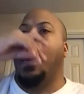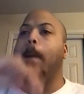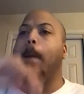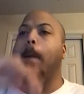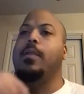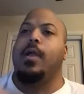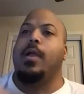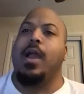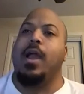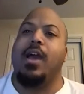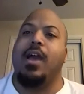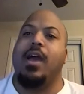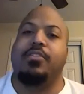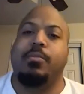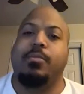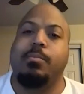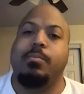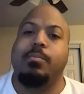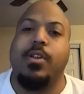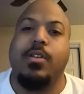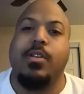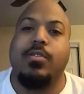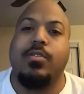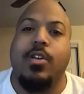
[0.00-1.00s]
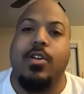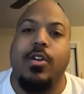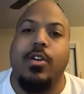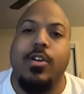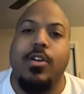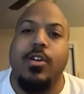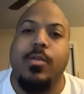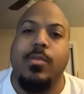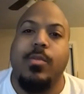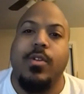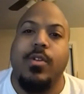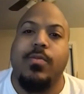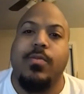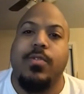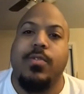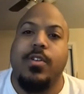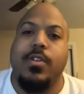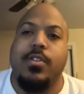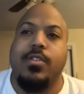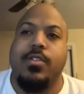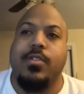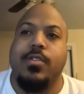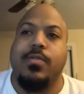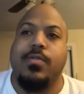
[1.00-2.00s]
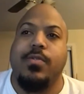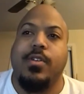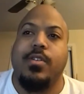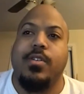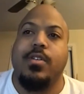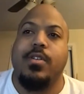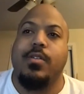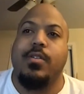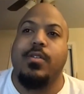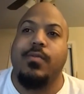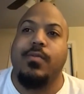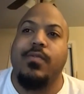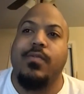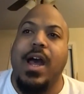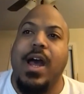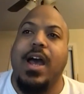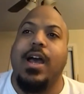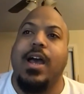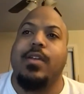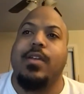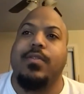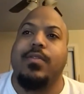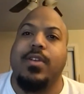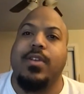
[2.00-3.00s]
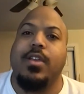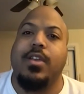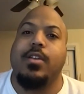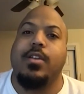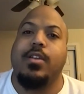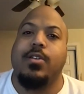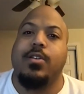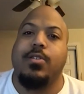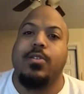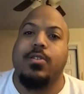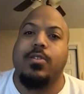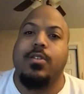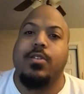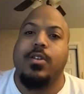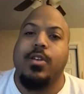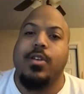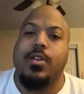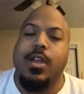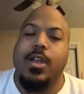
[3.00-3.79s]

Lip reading: there hasn't been a tournament for this division in 5 years,